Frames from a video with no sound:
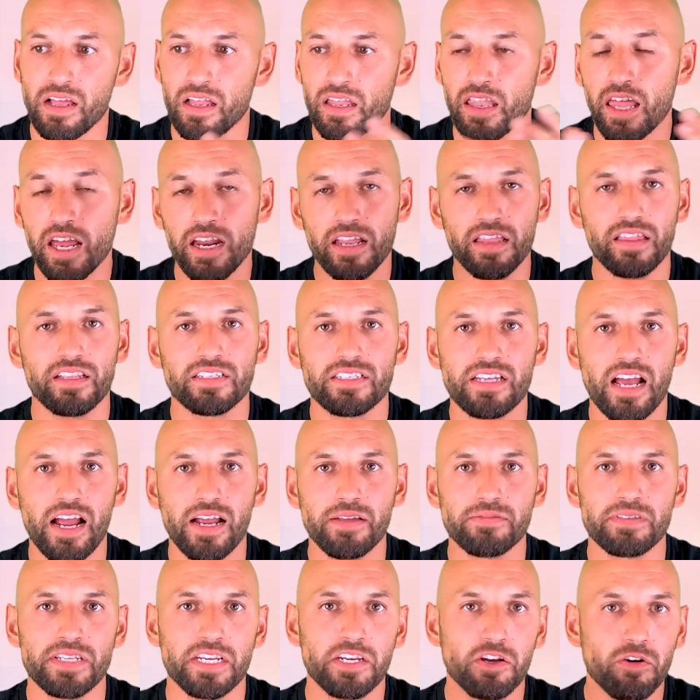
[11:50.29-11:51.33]
a lot of the
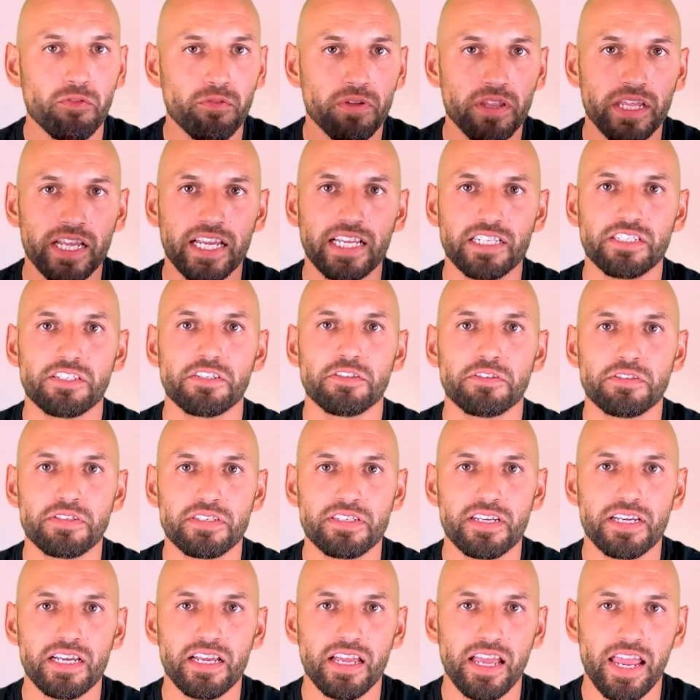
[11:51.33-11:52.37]
times they don't really get too
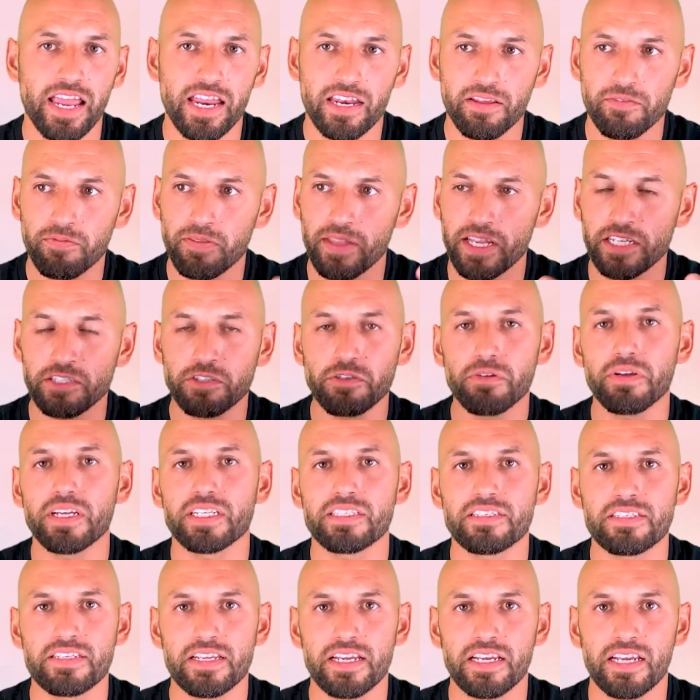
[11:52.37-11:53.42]
sick, and if they do
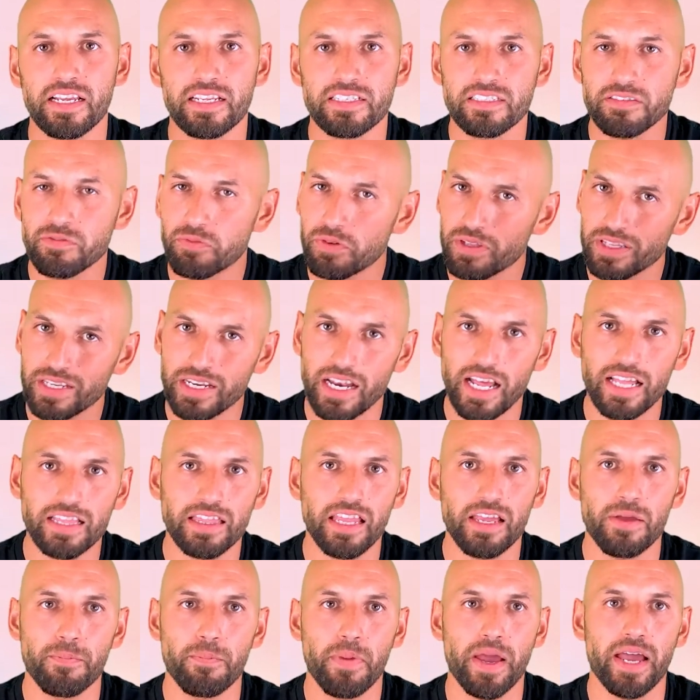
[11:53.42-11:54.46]
get sick, it's really not
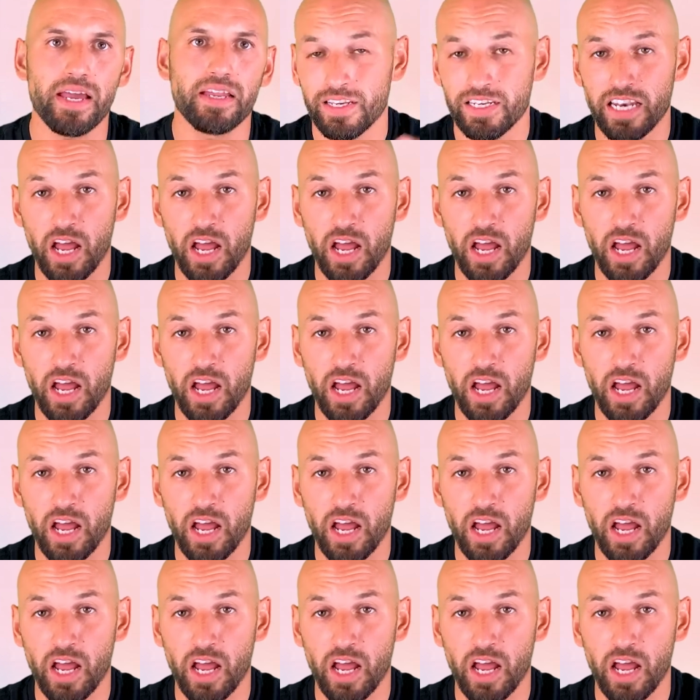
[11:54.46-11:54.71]
that bad.